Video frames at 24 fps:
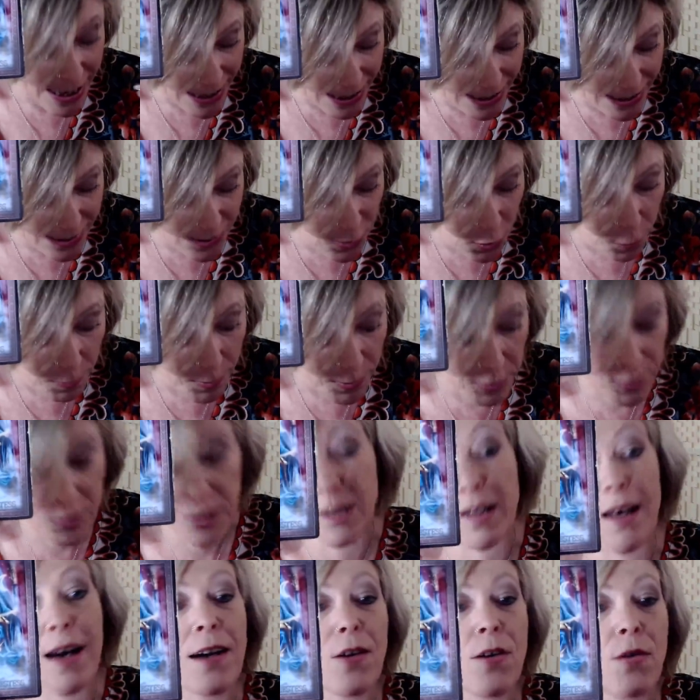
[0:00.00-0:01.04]
it's coming under
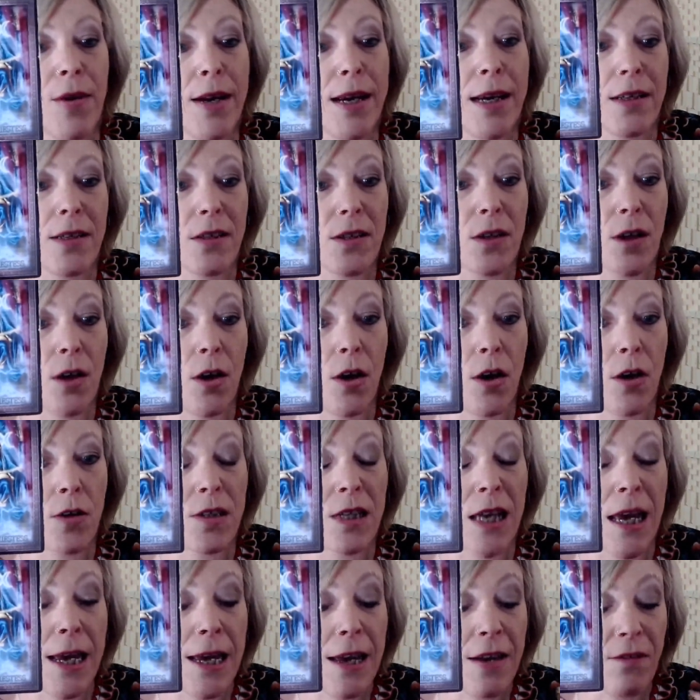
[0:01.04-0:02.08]
that Queen of
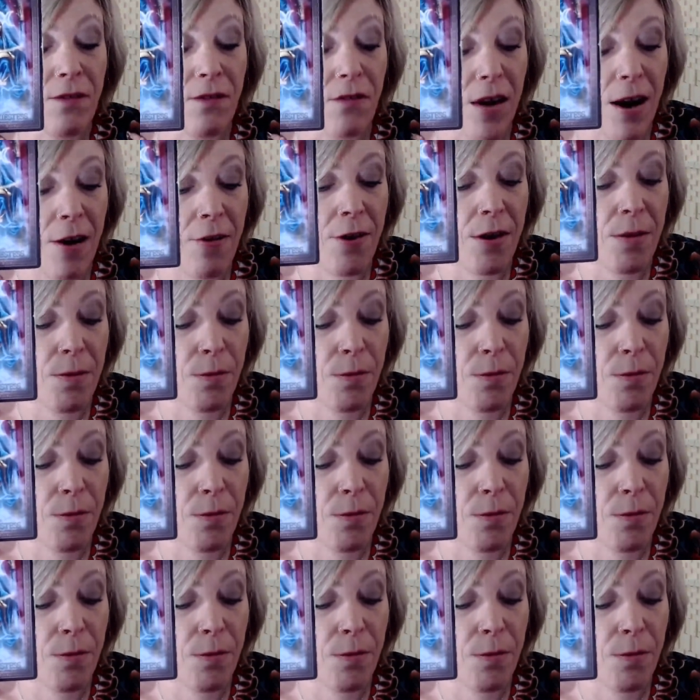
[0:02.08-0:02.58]
Swords. Very